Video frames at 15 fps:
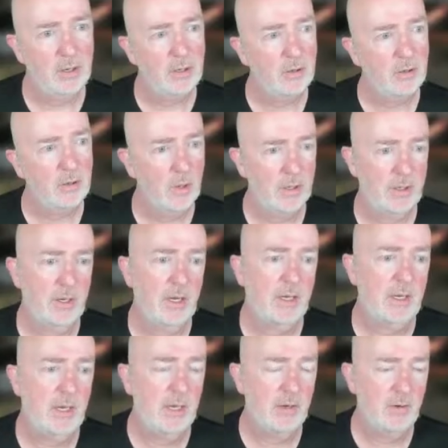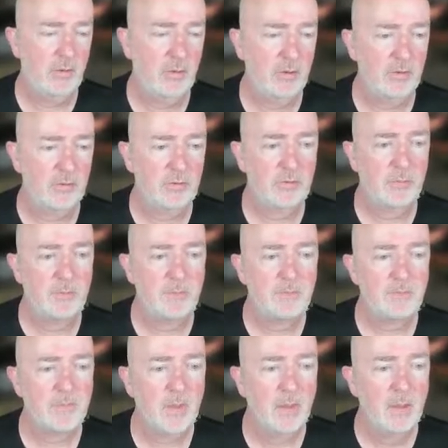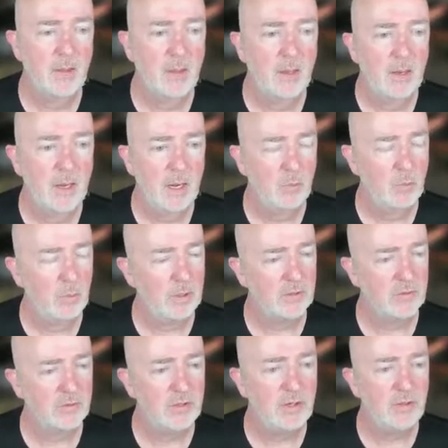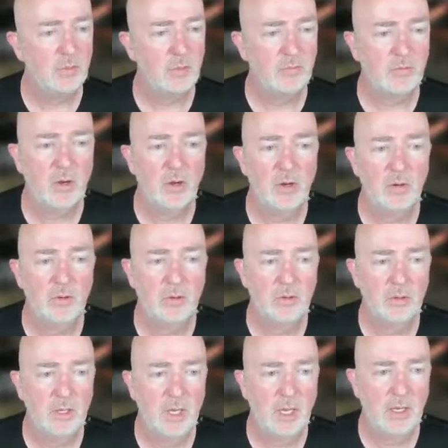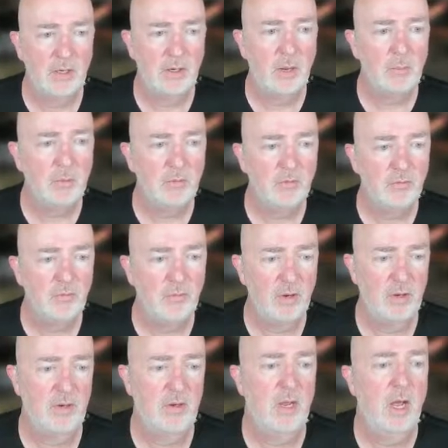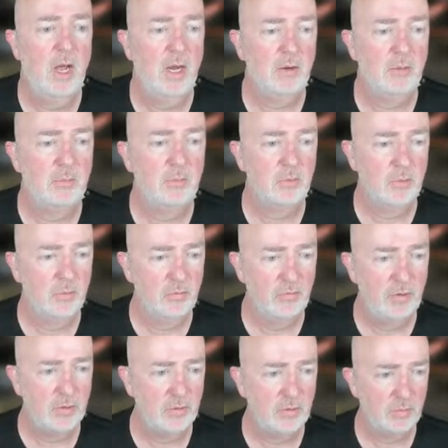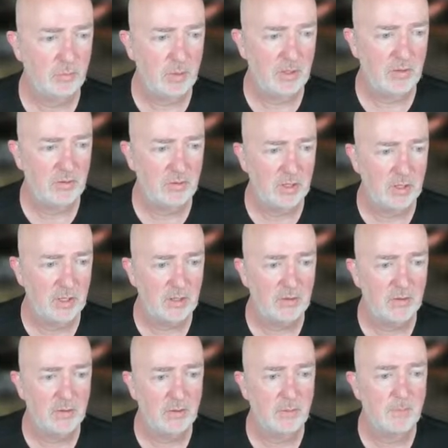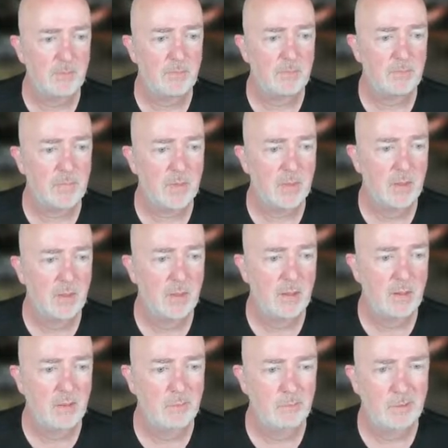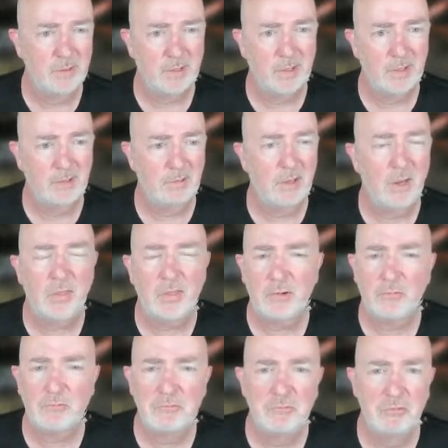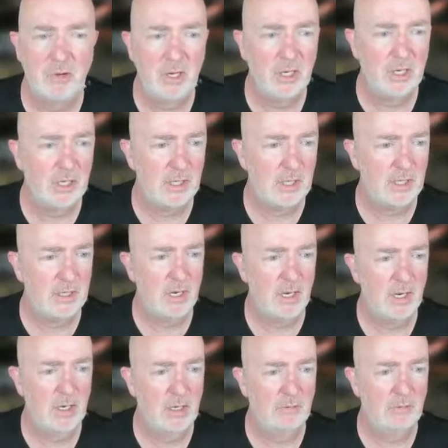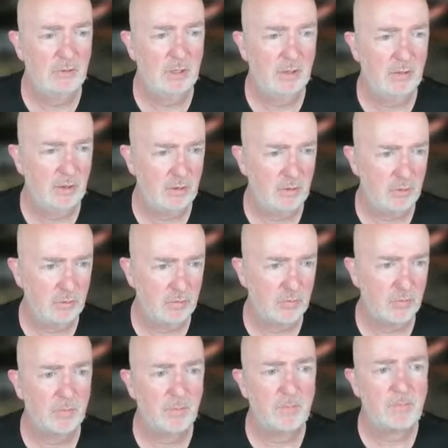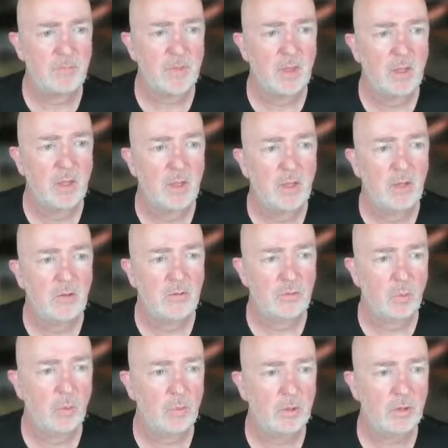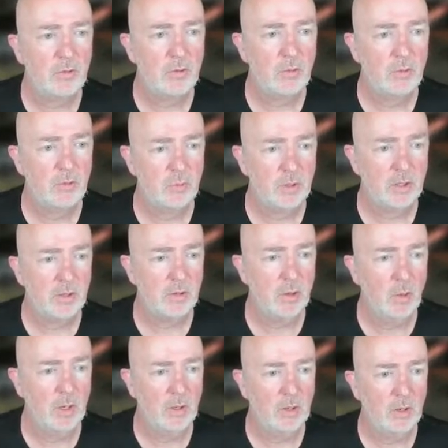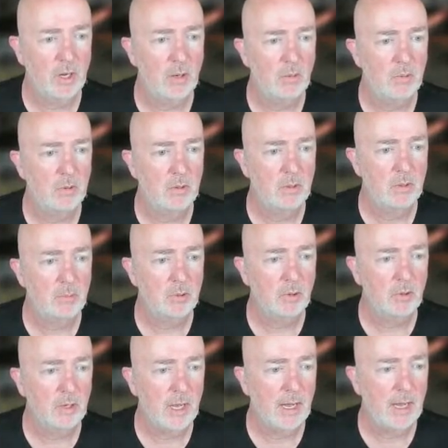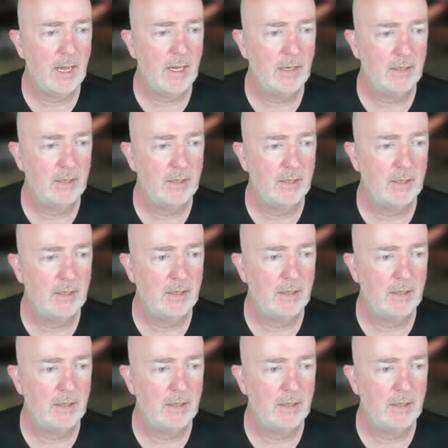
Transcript: can go out and I can edit this, and we can see that we've got a number of items or fields have been selected. But again, nothing really that useful. So what we can do is we can go out and I'm going to add in